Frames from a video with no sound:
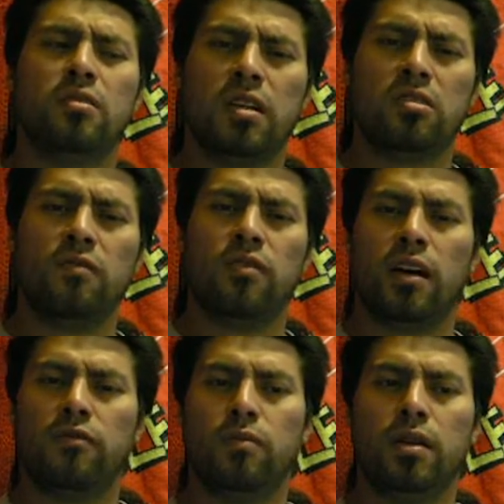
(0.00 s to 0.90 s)
myself a
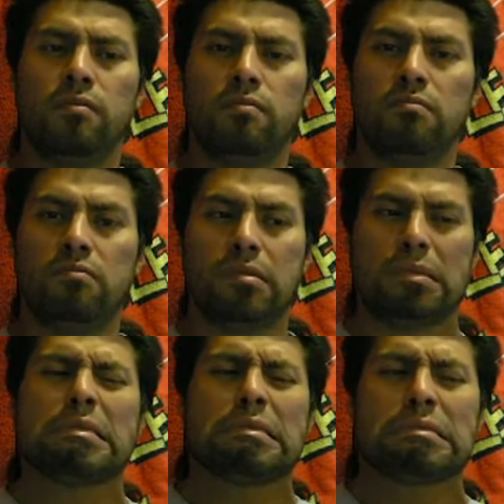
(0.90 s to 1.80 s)
lot for being
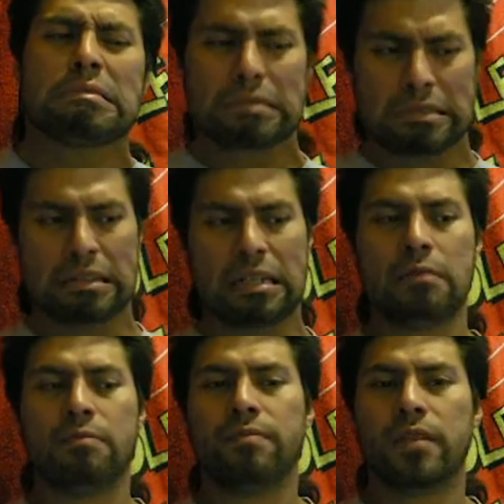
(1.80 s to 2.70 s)
all the time.